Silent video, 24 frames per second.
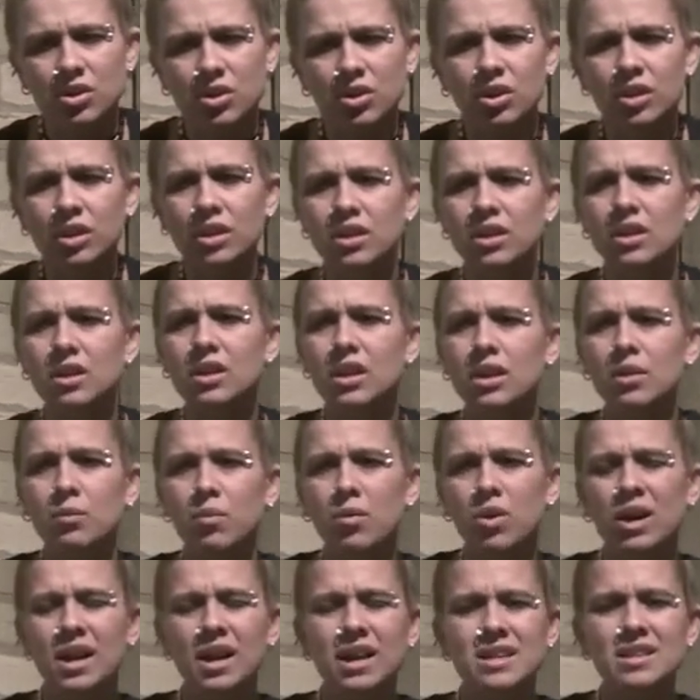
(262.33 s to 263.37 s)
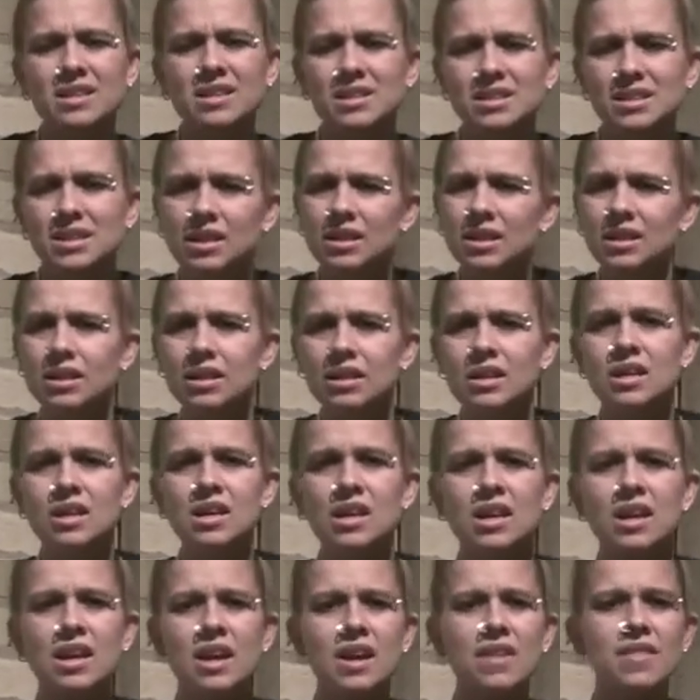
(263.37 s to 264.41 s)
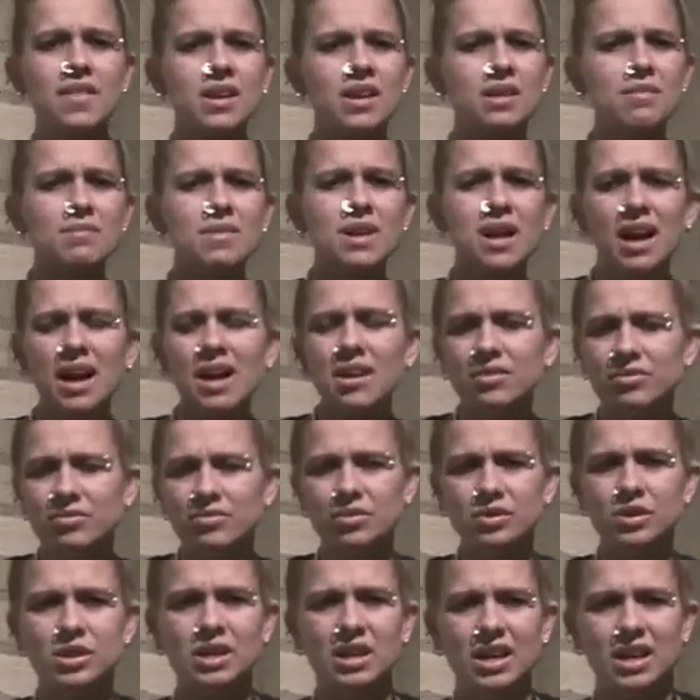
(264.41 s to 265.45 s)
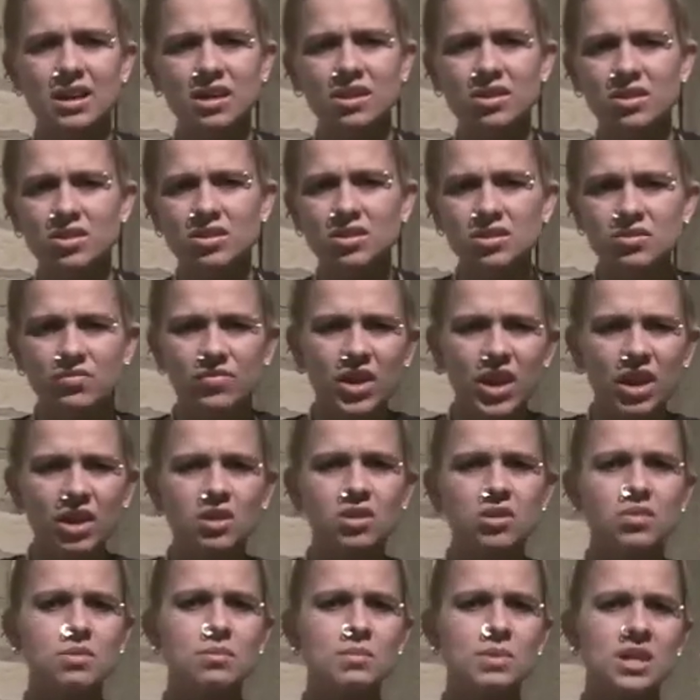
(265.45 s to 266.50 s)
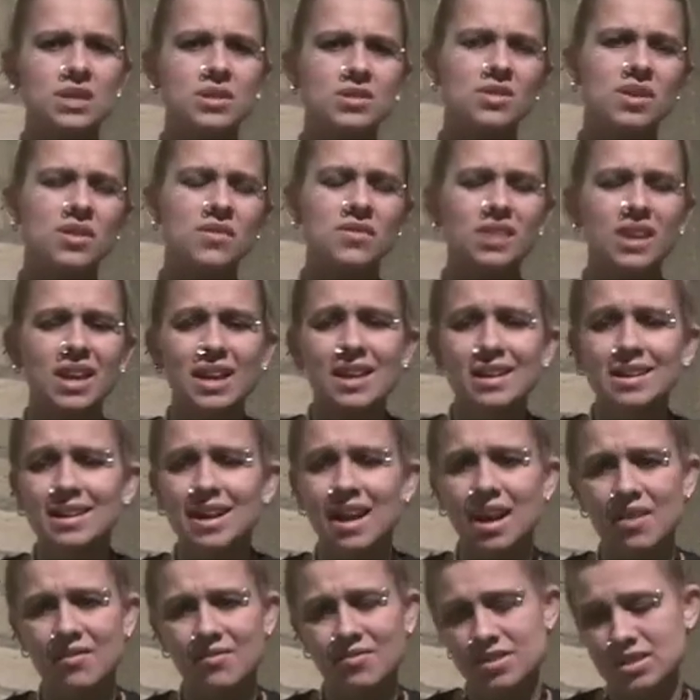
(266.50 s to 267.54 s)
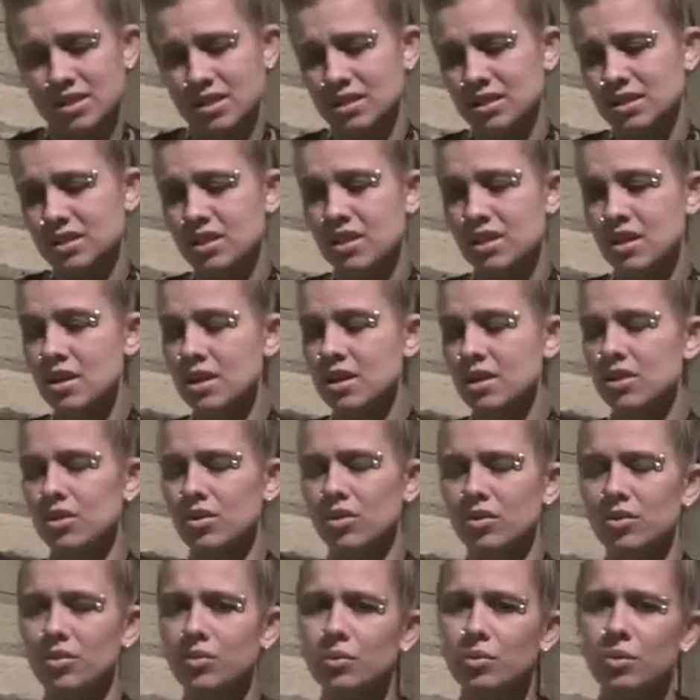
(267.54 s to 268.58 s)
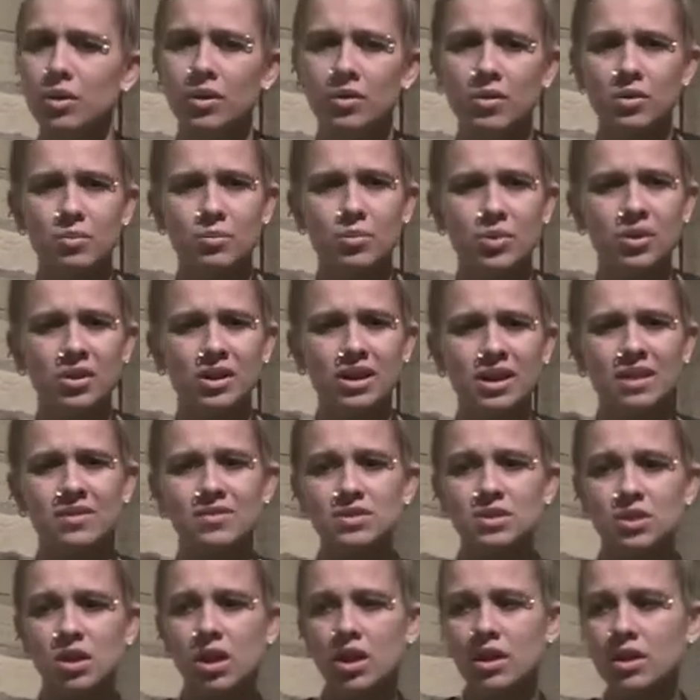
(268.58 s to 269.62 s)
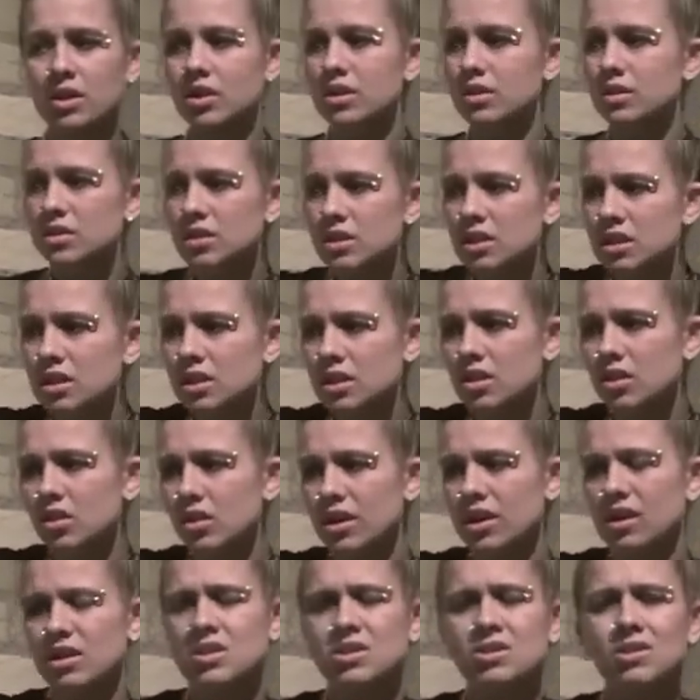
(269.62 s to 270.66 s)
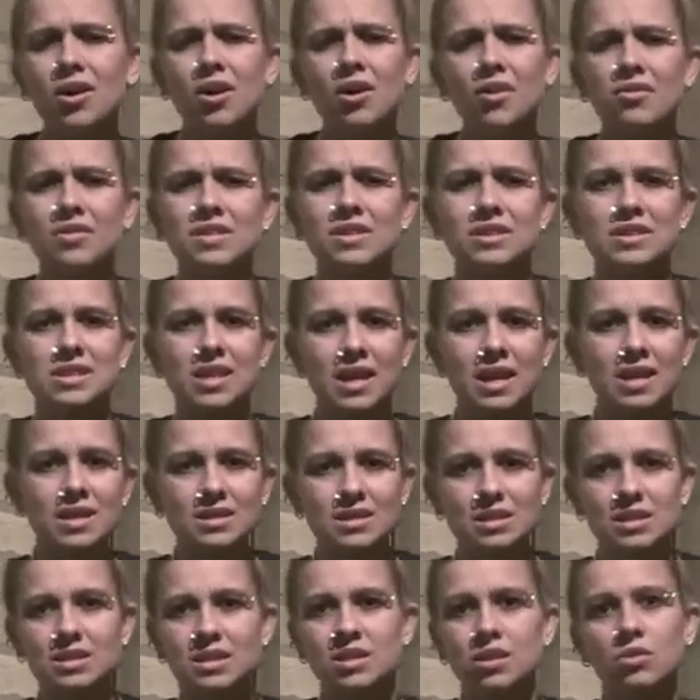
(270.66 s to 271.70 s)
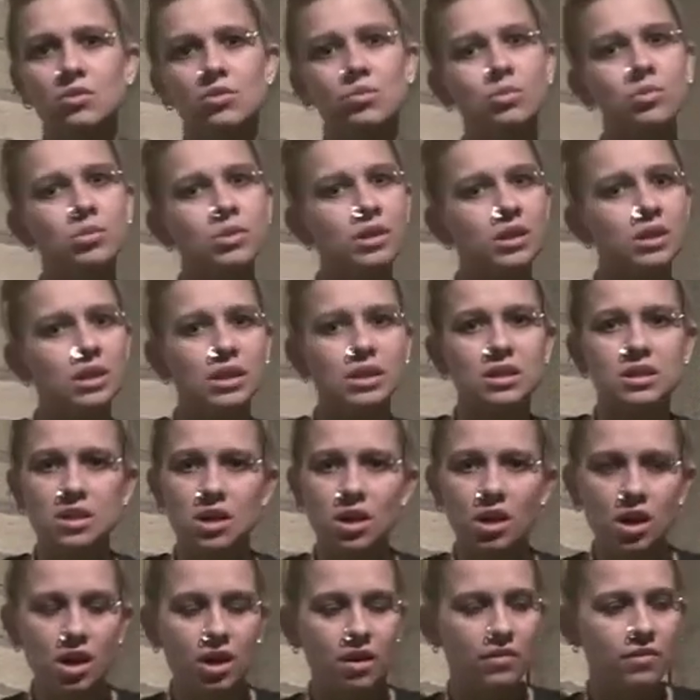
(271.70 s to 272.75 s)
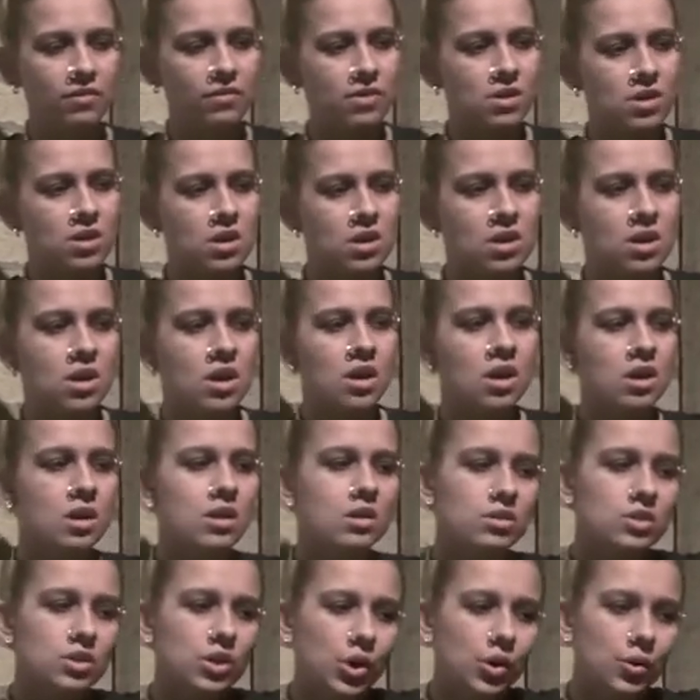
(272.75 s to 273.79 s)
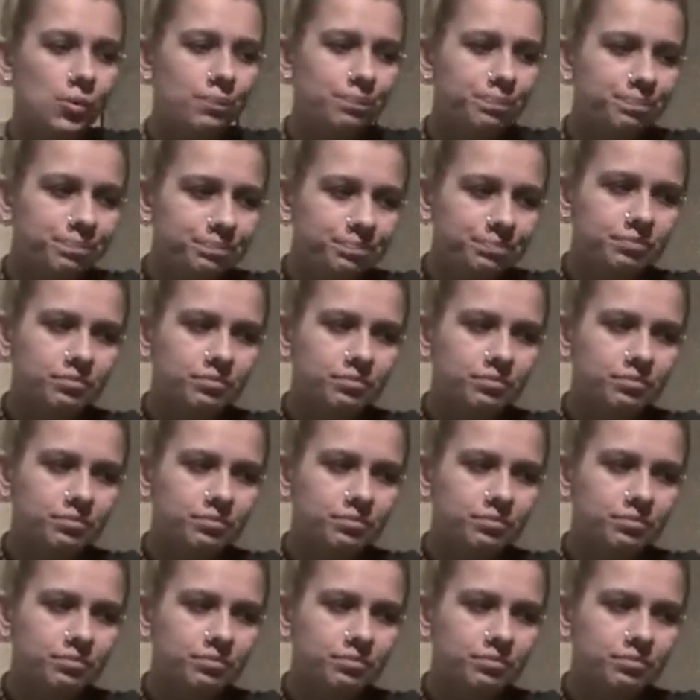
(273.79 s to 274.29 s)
good at what I did, and that I'm not a freak, and that there's value in me. So I've gained confidence, throughout the book, and I've seen, I can solve these cases that are really tough. So